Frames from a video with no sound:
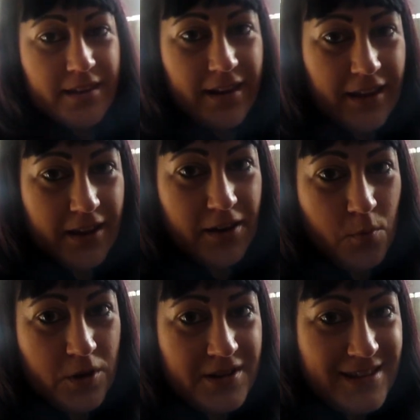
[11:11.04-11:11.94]
Now, you're going to
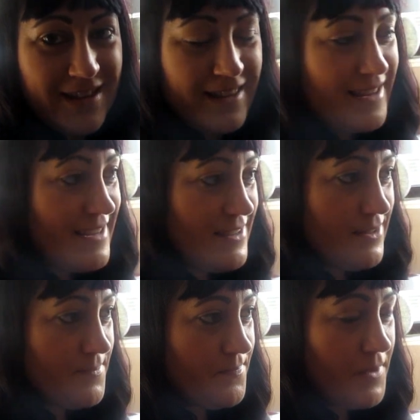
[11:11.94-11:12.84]
want to see
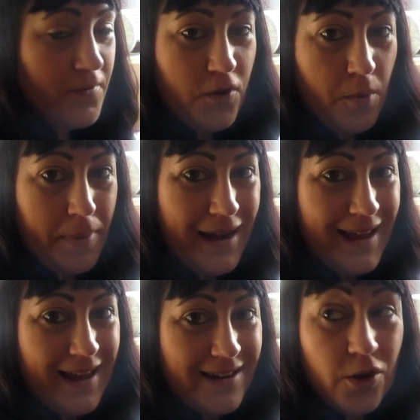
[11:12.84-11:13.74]
this. I've got a
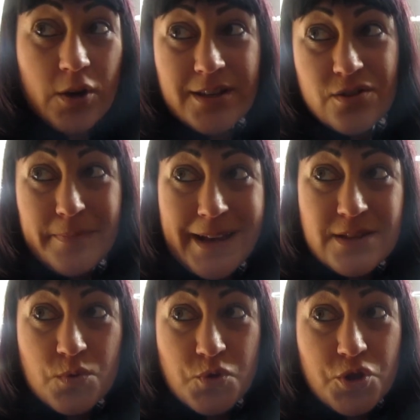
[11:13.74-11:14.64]
plan. Holly's not
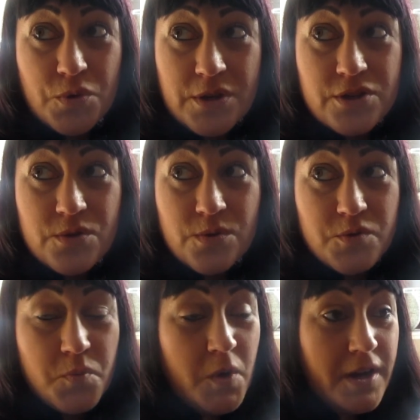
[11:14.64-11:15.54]
back till 2:00, and it's
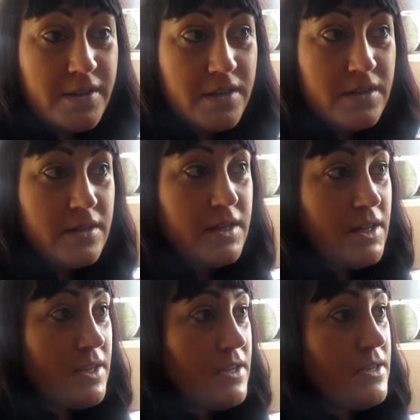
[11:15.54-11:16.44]
12:45.
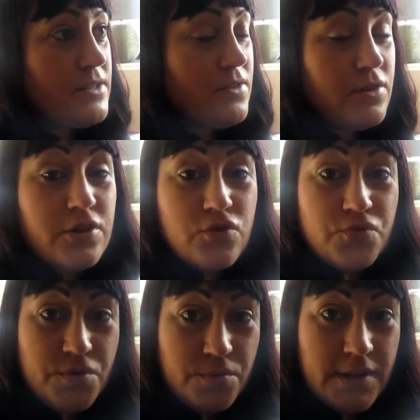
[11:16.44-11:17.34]
So I'm going to
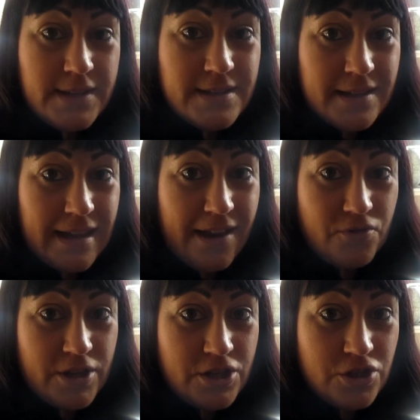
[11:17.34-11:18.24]
crawl into the
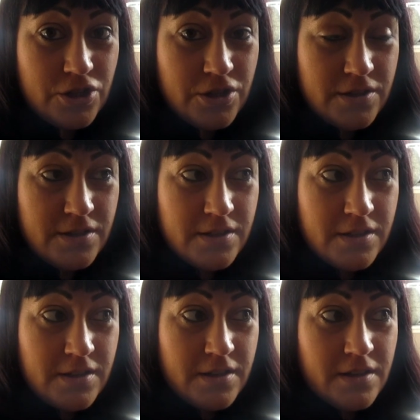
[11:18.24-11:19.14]
garage
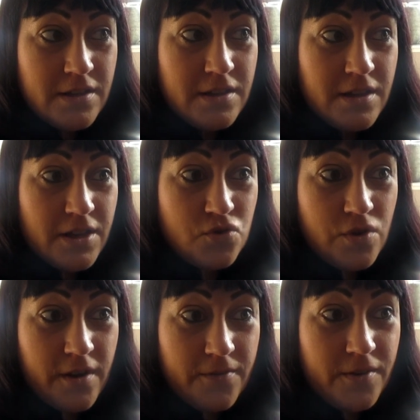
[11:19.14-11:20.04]
and
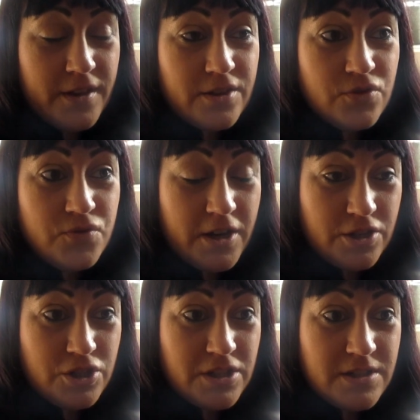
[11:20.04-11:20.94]
try and find the
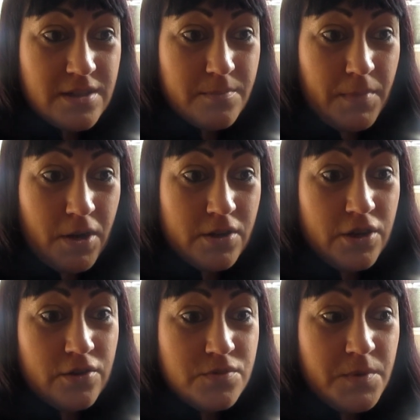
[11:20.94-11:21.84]
crutches that Mark
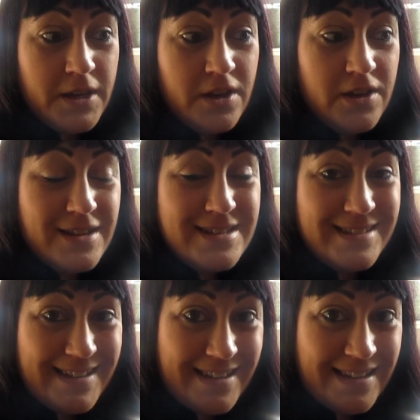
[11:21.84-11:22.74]
used when he hurt his
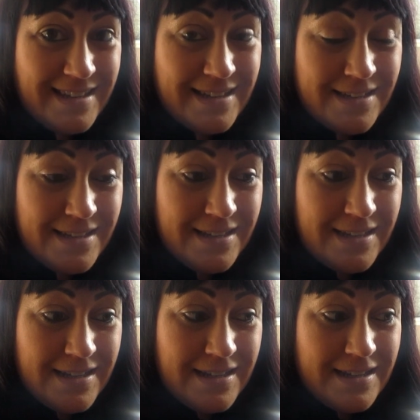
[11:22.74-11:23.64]
knee
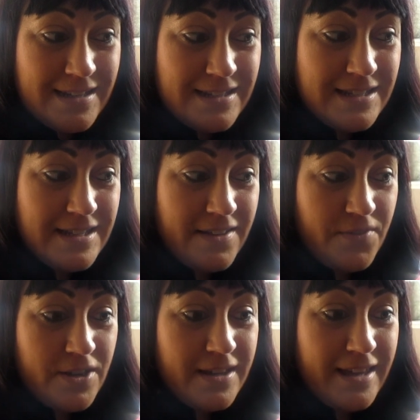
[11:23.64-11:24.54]
to see if
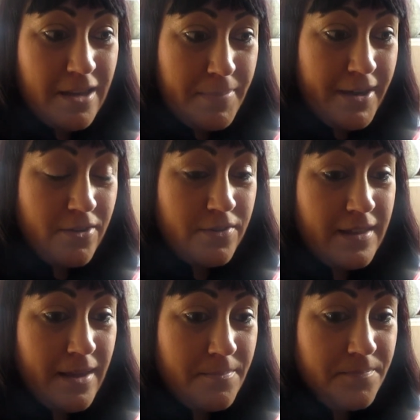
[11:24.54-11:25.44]
I can get about on
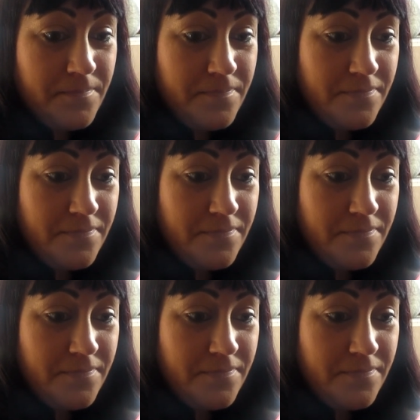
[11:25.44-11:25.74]
them.